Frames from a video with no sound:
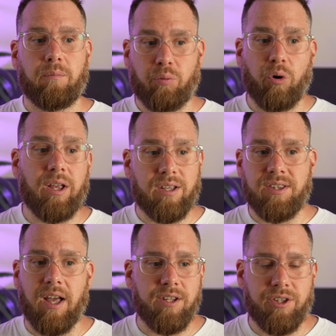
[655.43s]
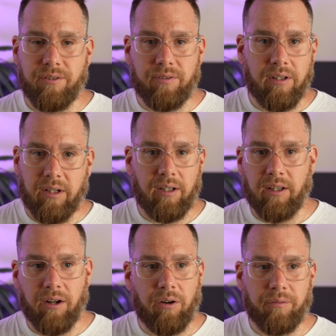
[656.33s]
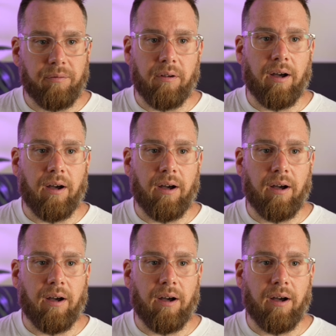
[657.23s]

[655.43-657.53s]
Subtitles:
pretty extensively, you know.